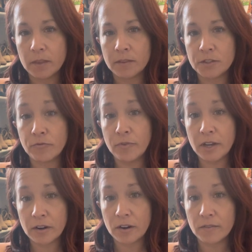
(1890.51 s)
this
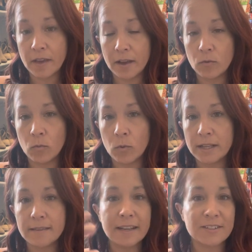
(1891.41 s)
fear that
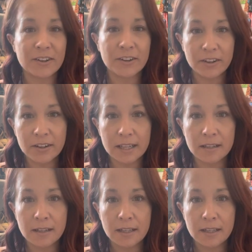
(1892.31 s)
when things are good,